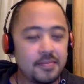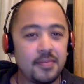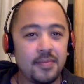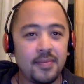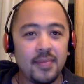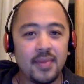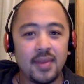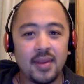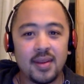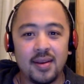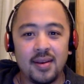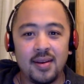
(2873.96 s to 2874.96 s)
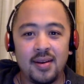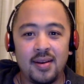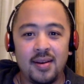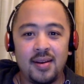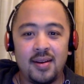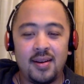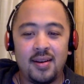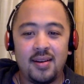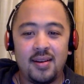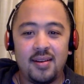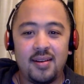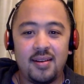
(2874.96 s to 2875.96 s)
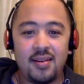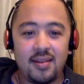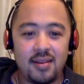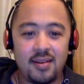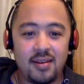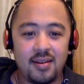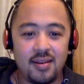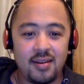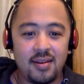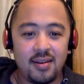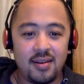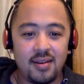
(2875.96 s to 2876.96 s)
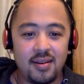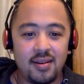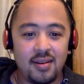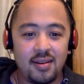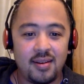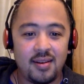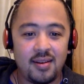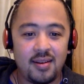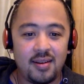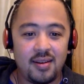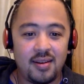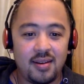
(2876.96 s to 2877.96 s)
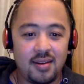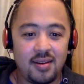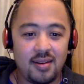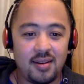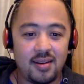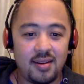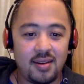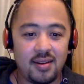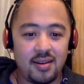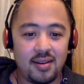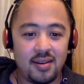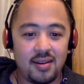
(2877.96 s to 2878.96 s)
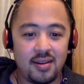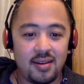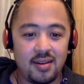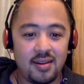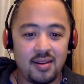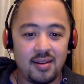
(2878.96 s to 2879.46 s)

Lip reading: (silent)